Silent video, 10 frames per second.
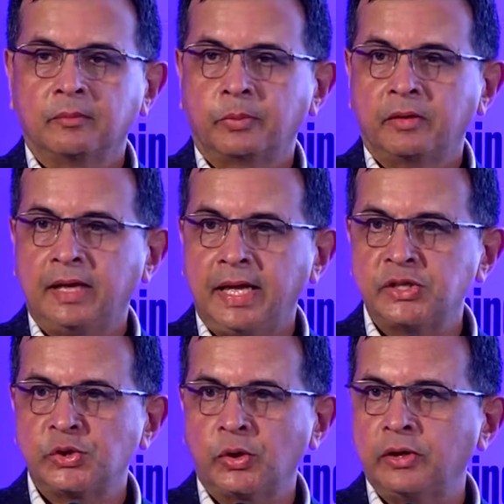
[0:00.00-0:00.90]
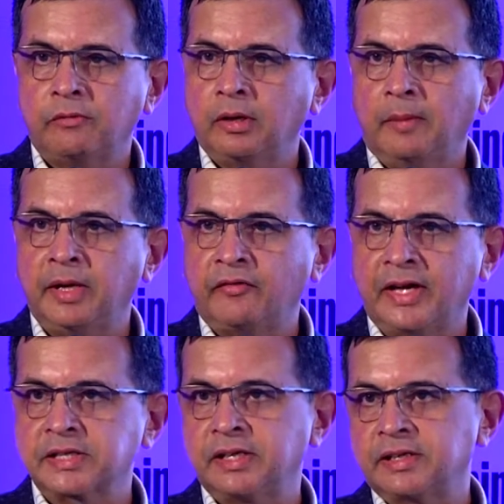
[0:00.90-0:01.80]
privilege,
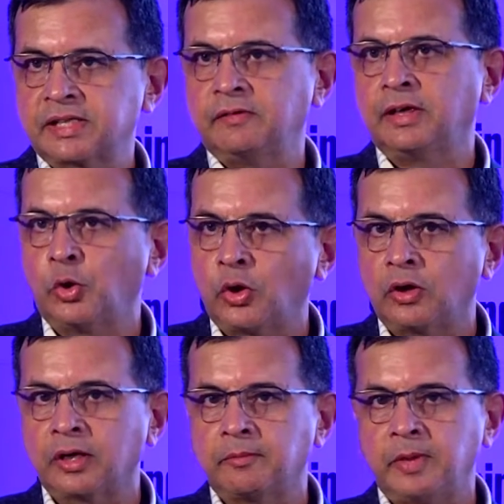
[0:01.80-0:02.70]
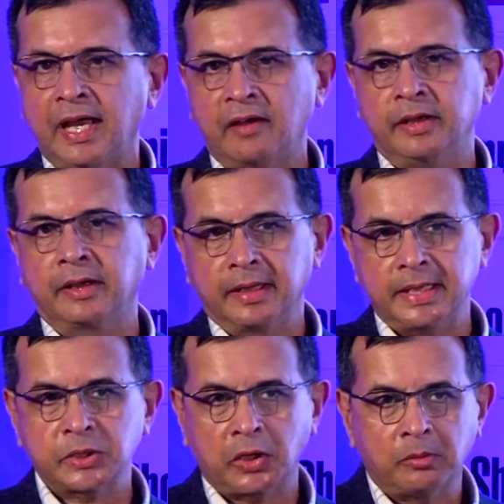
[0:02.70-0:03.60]
fashion industry will no longer be having.
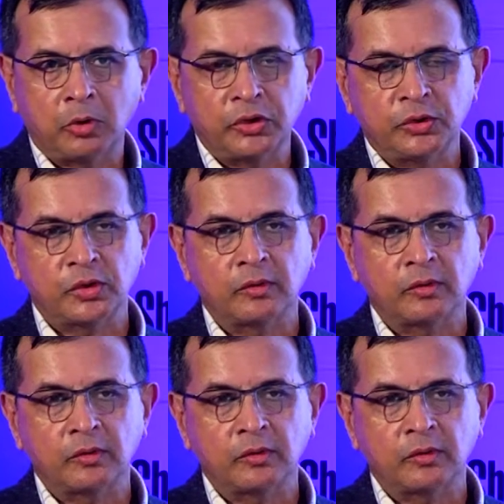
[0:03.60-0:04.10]
It's all about,